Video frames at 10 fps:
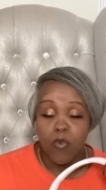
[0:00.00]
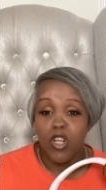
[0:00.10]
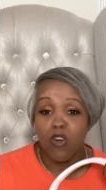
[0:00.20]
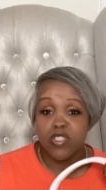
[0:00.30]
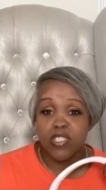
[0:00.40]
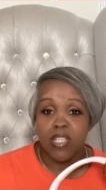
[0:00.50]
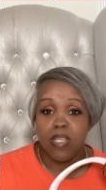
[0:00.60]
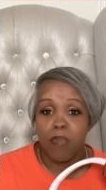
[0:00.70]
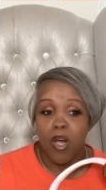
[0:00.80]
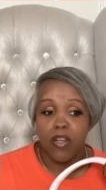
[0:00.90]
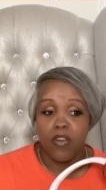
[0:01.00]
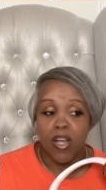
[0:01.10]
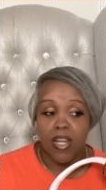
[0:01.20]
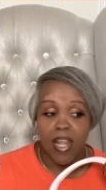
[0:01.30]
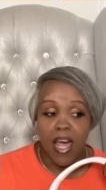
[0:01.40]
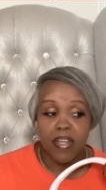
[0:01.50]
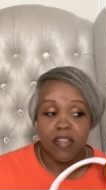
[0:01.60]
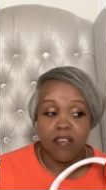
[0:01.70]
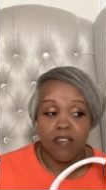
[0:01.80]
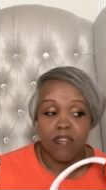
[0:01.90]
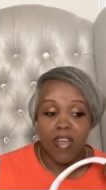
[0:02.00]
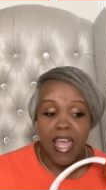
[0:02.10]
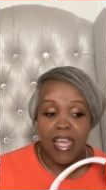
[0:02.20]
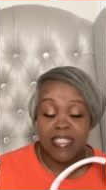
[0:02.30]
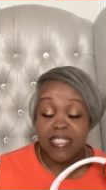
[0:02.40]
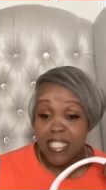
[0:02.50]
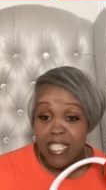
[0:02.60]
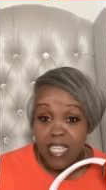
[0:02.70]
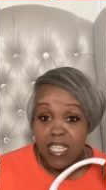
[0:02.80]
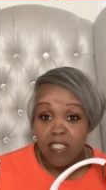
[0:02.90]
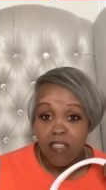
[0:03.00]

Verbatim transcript: We don't sleep under a lot of AC